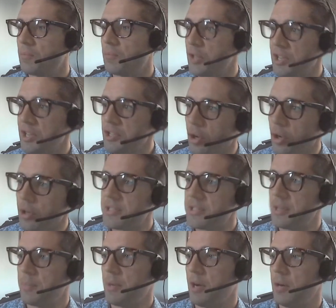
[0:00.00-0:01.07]
Today's talk is
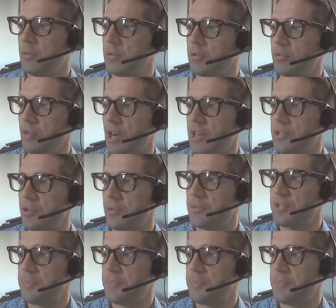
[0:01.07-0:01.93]
about the rise of